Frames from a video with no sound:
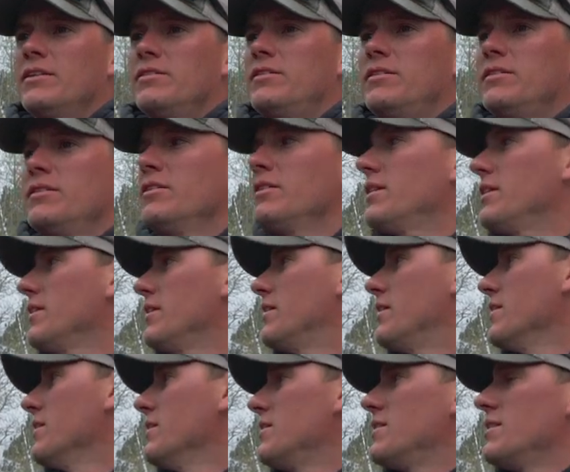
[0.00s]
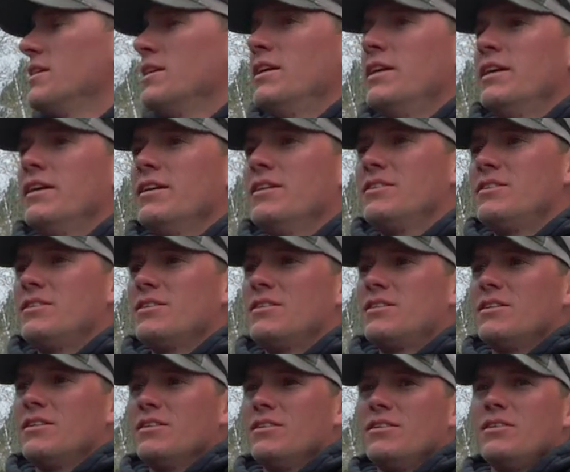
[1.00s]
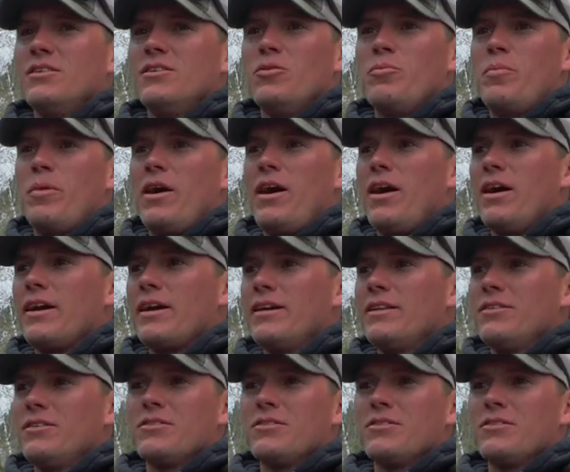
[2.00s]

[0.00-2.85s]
If you look at this in here, it's just in a little pocket.